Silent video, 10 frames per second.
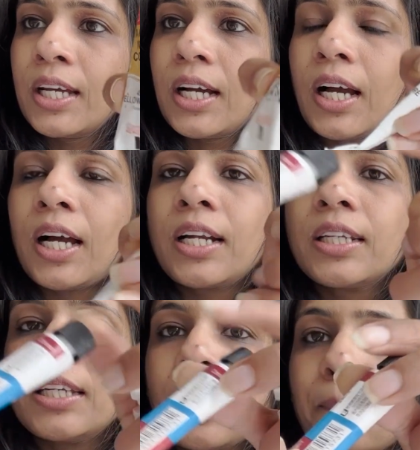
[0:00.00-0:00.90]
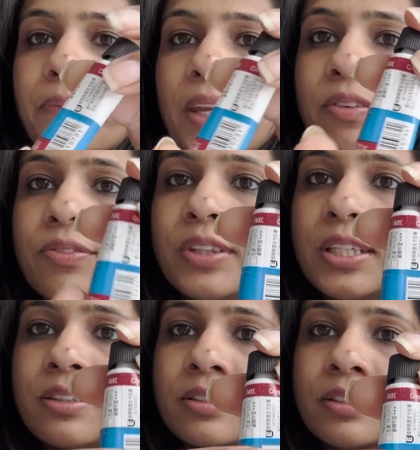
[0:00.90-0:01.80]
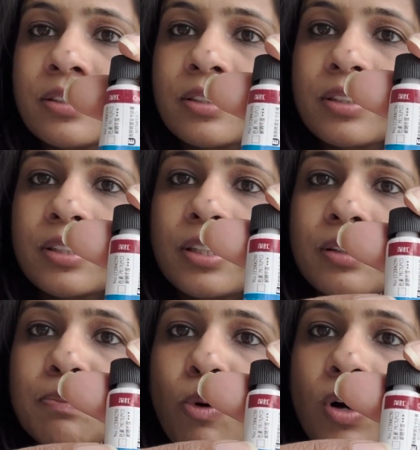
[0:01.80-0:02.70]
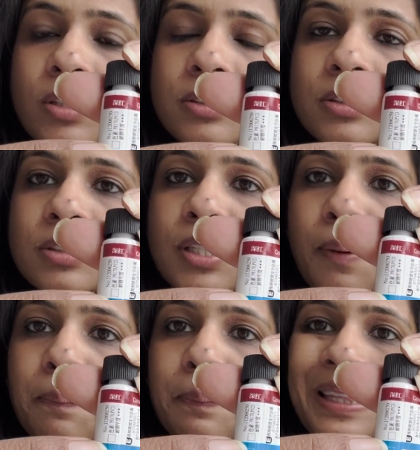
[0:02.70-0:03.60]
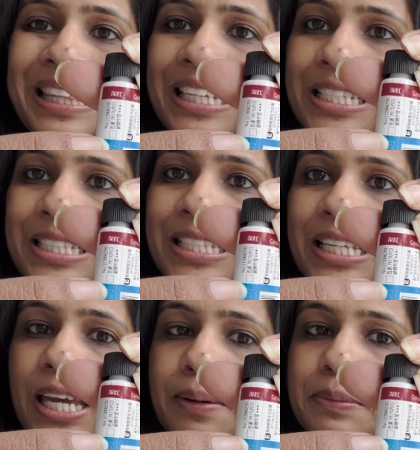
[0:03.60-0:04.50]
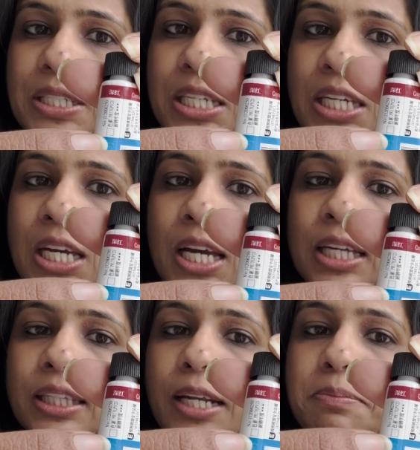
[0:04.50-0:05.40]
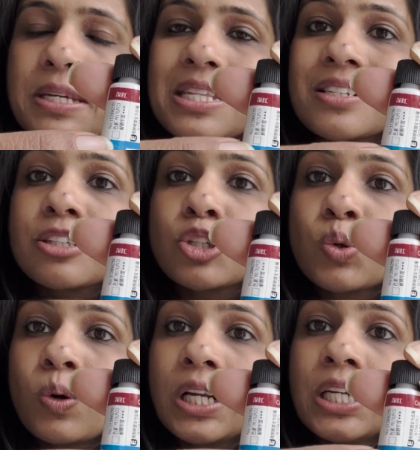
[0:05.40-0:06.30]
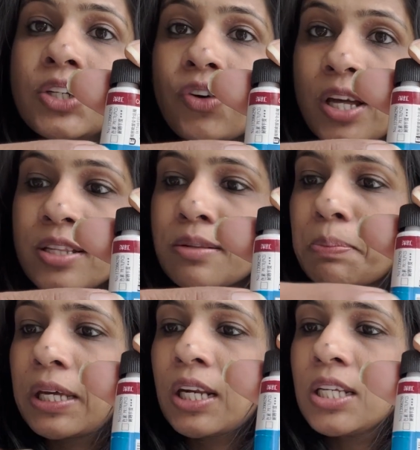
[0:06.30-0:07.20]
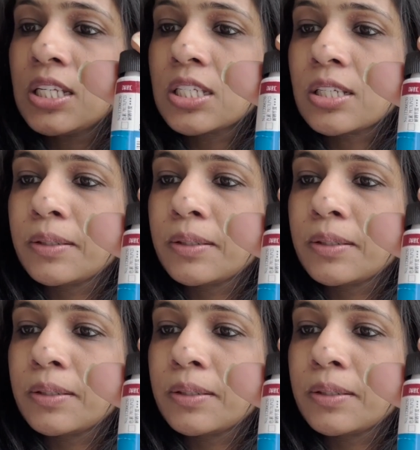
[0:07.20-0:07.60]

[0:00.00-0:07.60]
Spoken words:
And yeah, if this box is completely empty, that means it's a totally transparent